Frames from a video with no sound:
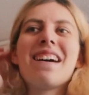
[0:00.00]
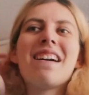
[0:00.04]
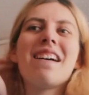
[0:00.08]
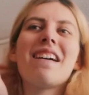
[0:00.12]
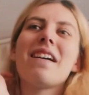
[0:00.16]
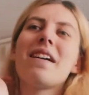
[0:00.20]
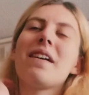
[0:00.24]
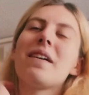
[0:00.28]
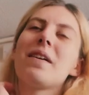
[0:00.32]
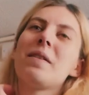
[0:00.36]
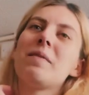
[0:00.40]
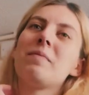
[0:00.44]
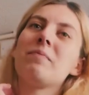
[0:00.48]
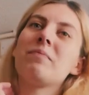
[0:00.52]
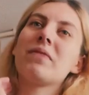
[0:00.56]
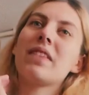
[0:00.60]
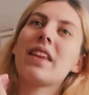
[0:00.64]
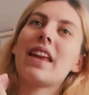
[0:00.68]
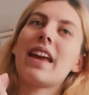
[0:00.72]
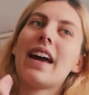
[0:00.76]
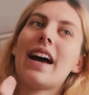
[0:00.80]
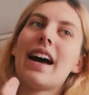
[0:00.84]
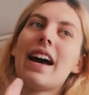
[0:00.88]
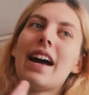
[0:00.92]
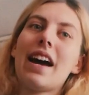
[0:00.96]
um,
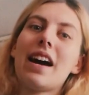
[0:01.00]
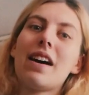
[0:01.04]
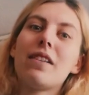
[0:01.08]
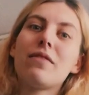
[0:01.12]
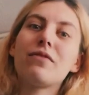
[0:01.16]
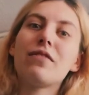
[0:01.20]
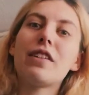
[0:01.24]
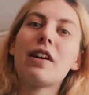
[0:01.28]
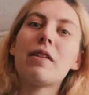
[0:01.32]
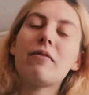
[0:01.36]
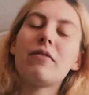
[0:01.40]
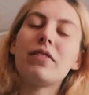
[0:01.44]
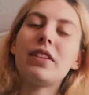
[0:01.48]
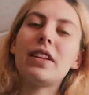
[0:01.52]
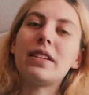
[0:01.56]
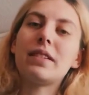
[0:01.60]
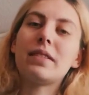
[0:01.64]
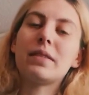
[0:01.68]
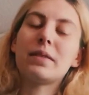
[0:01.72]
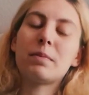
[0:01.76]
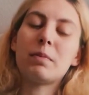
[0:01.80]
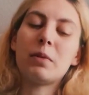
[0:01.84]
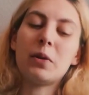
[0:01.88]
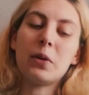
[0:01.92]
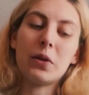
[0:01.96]
I have read
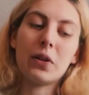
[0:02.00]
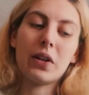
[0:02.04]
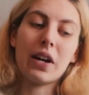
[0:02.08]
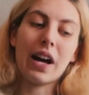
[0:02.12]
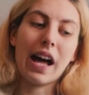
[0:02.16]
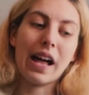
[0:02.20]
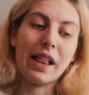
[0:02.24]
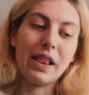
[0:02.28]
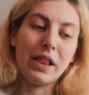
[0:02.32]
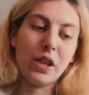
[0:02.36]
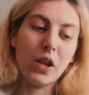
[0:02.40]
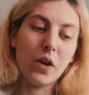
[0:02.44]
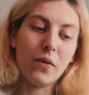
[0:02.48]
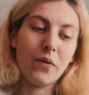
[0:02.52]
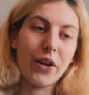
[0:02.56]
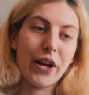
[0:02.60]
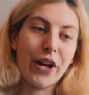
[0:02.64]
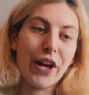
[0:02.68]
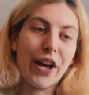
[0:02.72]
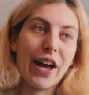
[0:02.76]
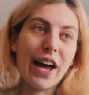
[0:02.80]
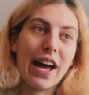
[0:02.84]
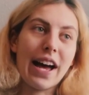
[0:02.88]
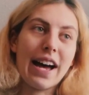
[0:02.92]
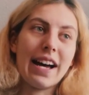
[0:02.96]
this book. I love
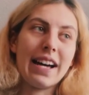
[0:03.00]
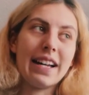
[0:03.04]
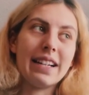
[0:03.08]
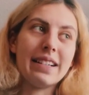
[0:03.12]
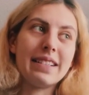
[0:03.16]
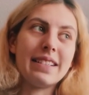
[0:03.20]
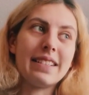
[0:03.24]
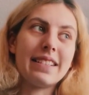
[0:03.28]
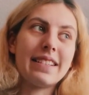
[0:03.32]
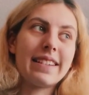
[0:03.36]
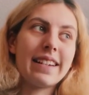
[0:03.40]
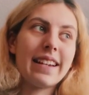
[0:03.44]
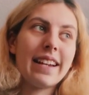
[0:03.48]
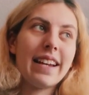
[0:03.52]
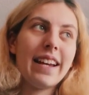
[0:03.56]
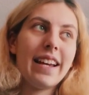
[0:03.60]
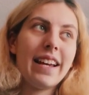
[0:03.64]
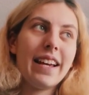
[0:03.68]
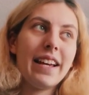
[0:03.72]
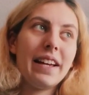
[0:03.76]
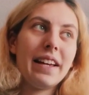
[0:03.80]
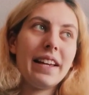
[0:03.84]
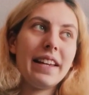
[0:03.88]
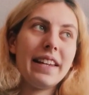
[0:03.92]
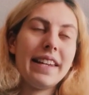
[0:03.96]
it. And
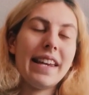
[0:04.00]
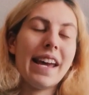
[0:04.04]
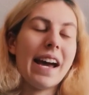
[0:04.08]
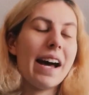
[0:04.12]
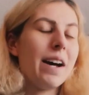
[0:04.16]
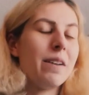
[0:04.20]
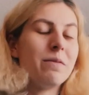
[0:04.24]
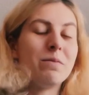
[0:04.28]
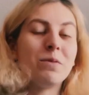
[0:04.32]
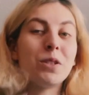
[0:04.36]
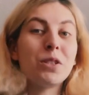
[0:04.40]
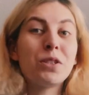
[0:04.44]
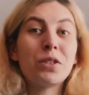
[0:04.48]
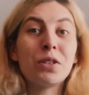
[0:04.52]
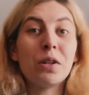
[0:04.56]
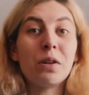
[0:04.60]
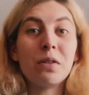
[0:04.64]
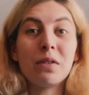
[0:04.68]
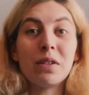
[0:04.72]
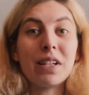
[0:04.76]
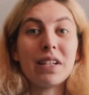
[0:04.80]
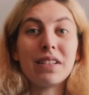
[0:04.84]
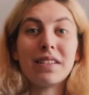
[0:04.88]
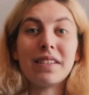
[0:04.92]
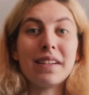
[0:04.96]
yeah, I'm just so
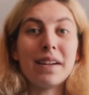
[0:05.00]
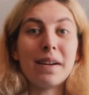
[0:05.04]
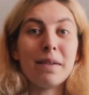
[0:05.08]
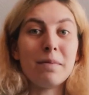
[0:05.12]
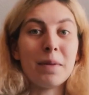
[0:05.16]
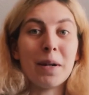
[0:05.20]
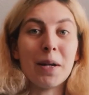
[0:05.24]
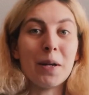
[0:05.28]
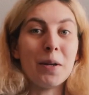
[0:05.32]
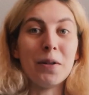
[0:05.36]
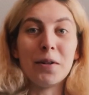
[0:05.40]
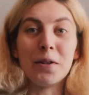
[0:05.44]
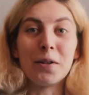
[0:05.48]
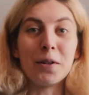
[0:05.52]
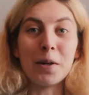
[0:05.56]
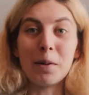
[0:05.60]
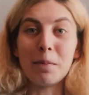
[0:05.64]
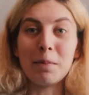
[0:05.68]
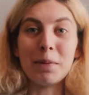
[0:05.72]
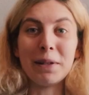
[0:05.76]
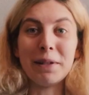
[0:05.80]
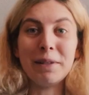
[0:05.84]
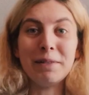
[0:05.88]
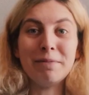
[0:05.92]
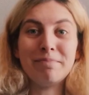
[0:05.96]
glad to have my own
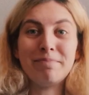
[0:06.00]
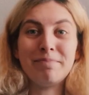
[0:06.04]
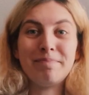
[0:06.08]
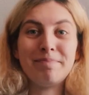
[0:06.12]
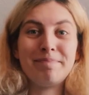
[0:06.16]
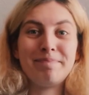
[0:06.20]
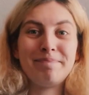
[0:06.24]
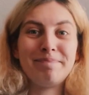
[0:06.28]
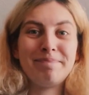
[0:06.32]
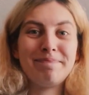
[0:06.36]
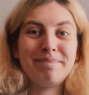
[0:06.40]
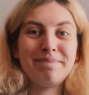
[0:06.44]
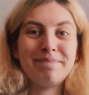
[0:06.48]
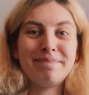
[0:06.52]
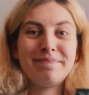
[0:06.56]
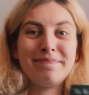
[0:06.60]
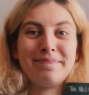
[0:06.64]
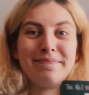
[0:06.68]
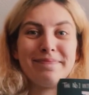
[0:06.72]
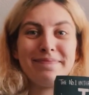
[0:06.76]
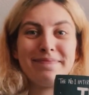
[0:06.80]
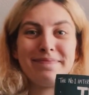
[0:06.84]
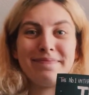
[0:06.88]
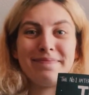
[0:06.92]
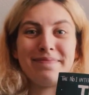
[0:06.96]
copy.
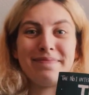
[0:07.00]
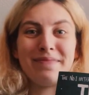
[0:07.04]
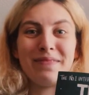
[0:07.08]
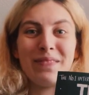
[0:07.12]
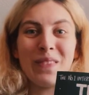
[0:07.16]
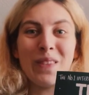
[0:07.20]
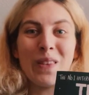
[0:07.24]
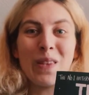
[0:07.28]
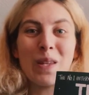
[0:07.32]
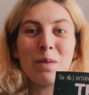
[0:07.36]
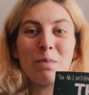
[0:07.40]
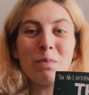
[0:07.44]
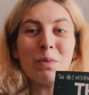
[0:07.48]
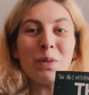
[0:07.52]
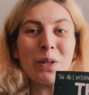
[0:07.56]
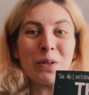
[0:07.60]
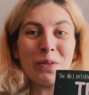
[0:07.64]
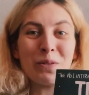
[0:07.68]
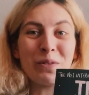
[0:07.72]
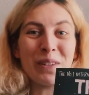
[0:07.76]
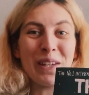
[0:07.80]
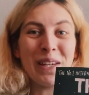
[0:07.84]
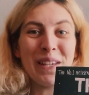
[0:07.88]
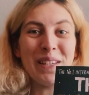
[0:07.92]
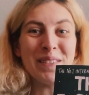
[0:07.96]
The book
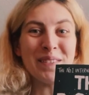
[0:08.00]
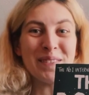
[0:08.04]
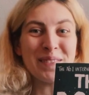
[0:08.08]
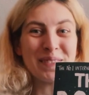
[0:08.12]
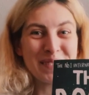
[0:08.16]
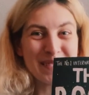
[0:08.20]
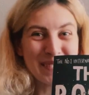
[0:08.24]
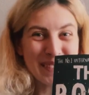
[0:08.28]
thief.